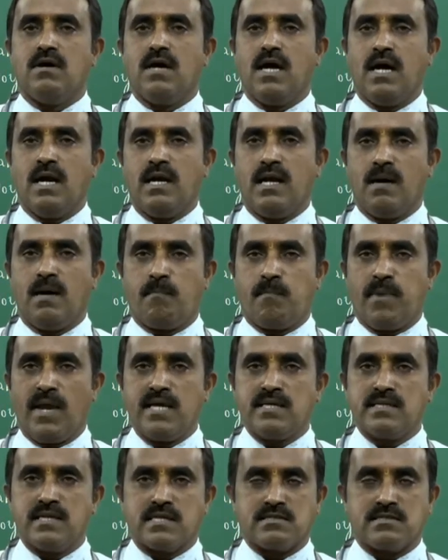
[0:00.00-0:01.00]
and
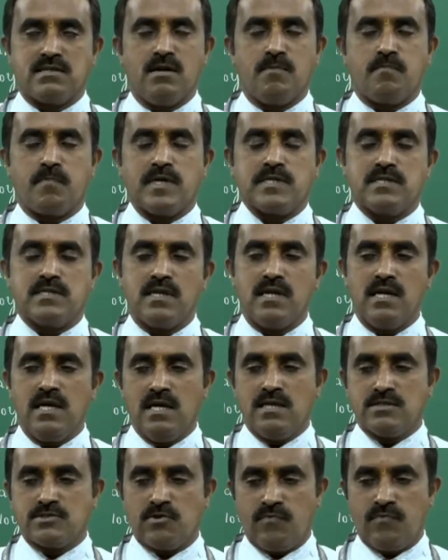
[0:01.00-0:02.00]
applying the external pressure,
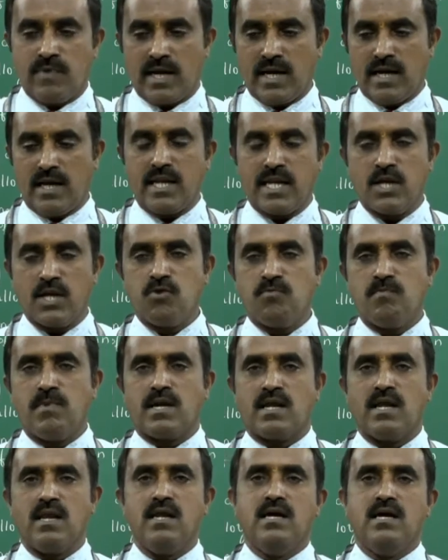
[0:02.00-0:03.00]
so we get a new
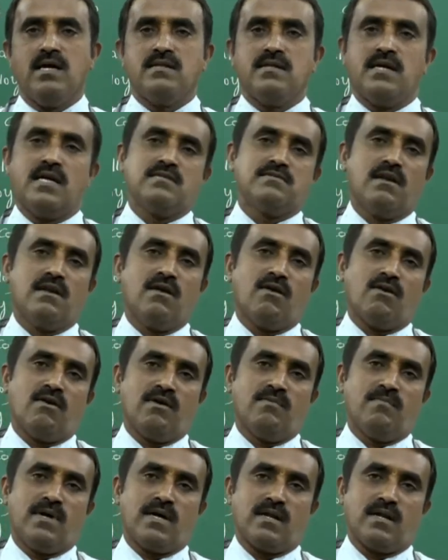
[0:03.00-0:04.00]
metal, that is an alloy
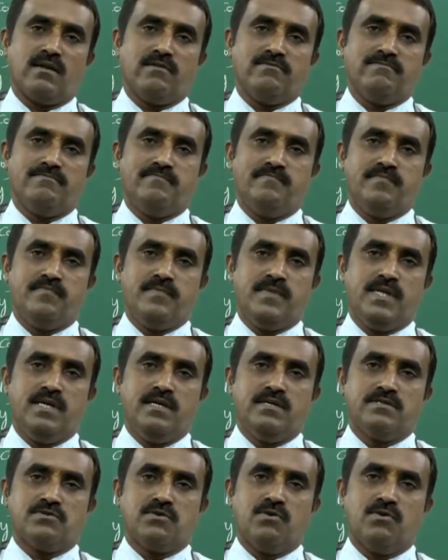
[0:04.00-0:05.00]
metal.
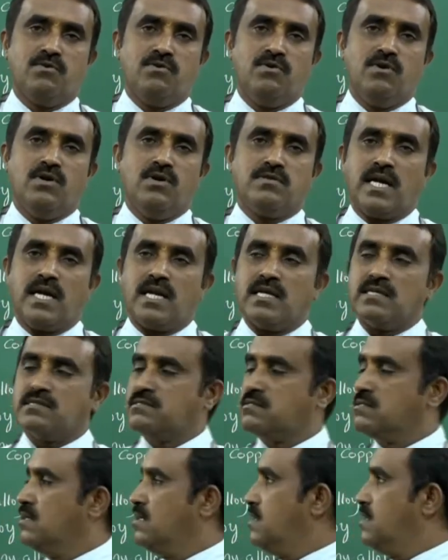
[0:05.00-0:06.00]
So that
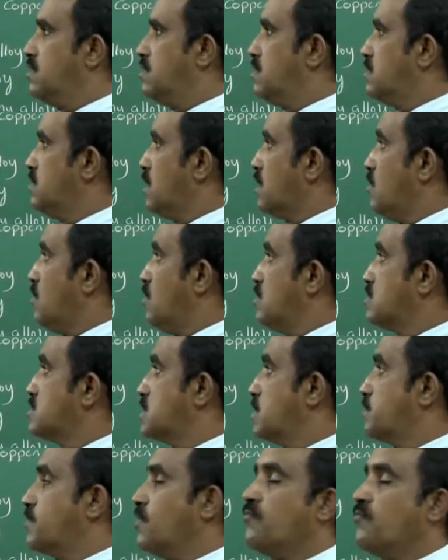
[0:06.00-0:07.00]
is the
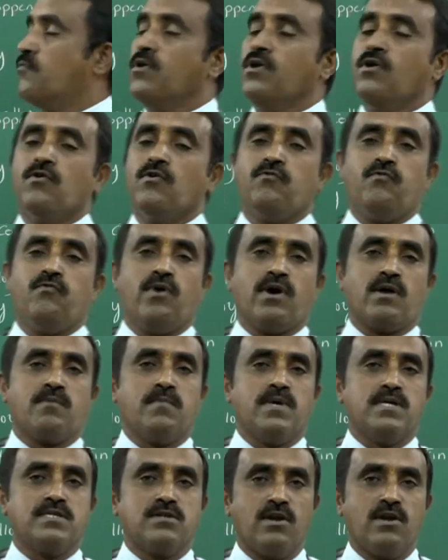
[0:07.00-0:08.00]
concept of
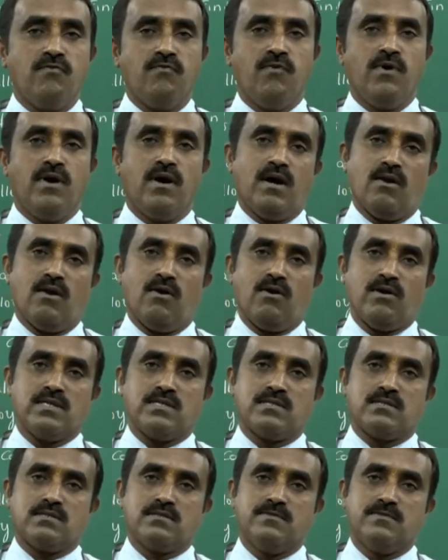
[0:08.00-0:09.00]
formation of
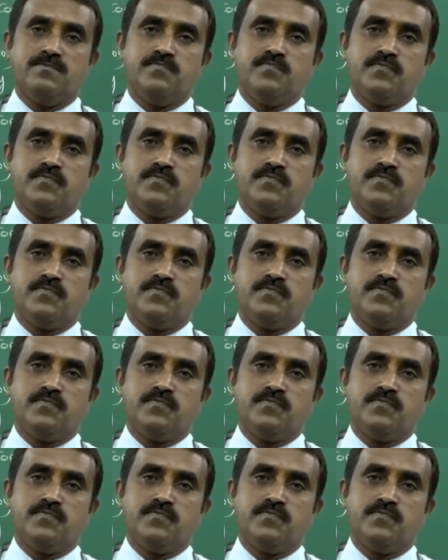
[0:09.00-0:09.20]
alloys.